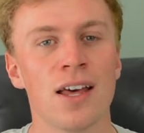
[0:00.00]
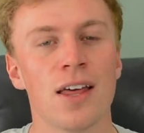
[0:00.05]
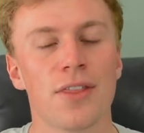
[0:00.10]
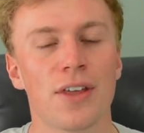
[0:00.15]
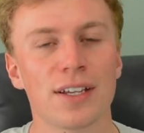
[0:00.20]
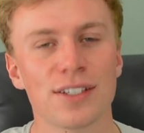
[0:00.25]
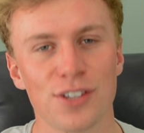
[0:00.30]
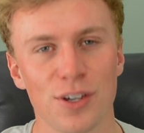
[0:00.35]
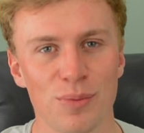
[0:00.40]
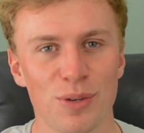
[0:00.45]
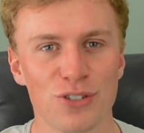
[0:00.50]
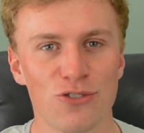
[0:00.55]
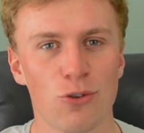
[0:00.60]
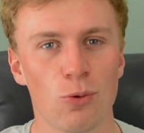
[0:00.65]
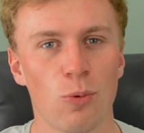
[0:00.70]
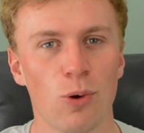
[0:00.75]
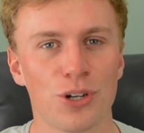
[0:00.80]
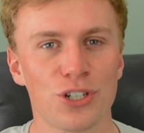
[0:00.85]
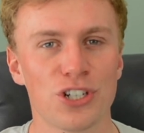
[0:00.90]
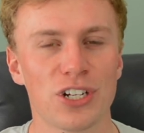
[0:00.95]
Thanks so much for
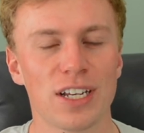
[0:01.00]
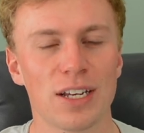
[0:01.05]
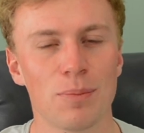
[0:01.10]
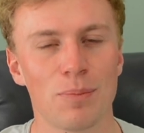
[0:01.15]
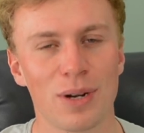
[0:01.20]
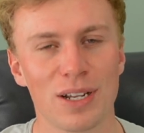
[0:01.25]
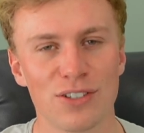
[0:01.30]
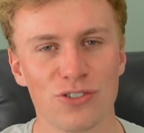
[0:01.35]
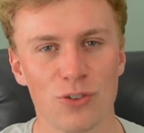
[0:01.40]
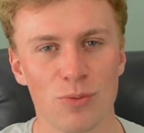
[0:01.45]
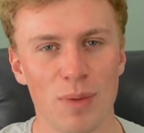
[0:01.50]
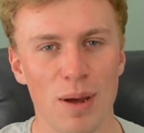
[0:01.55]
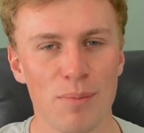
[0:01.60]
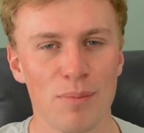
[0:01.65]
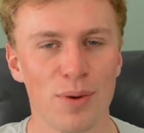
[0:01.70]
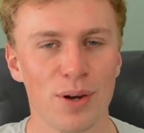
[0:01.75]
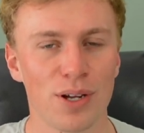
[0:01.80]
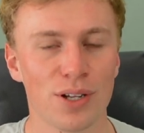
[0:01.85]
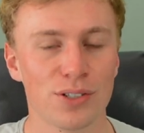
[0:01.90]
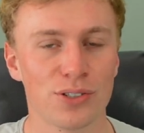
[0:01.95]
watching, and please
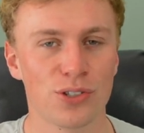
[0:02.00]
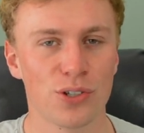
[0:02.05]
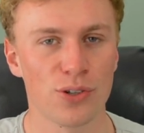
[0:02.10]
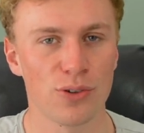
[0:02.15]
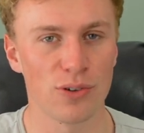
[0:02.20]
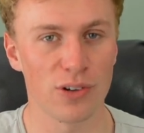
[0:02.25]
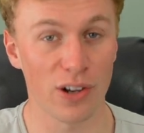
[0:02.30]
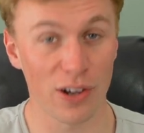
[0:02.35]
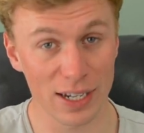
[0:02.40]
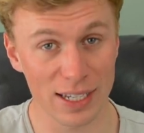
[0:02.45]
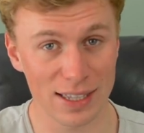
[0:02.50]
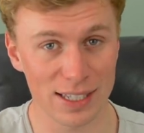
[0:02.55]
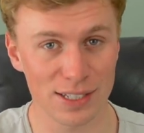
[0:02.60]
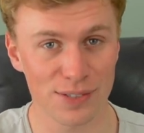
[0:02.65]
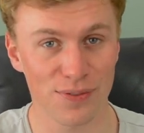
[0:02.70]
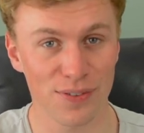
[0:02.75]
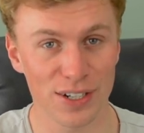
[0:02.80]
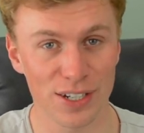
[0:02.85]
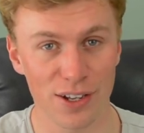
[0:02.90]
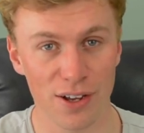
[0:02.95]
remember to like
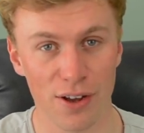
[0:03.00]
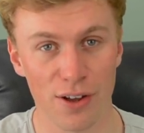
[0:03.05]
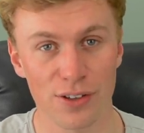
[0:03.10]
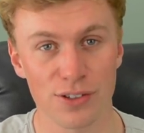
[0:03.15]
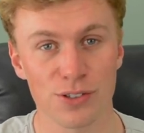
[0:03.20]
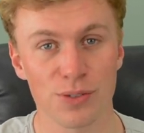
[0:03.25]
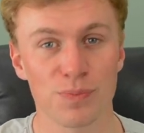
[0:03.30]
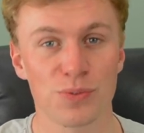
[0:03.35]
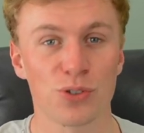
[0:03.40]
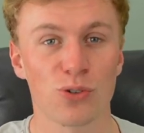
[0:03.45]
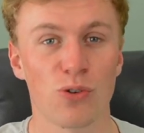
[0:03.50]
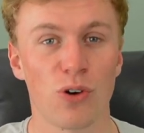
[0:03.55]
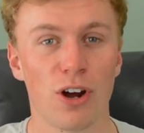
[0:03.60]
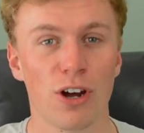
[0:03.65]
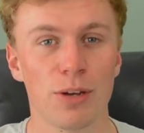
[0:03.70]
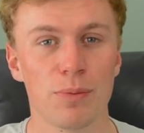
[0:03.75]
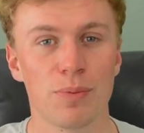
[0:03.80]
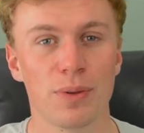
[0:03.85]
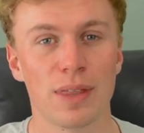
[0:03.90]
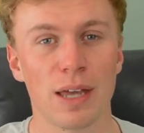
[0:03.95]
this video and subscribe.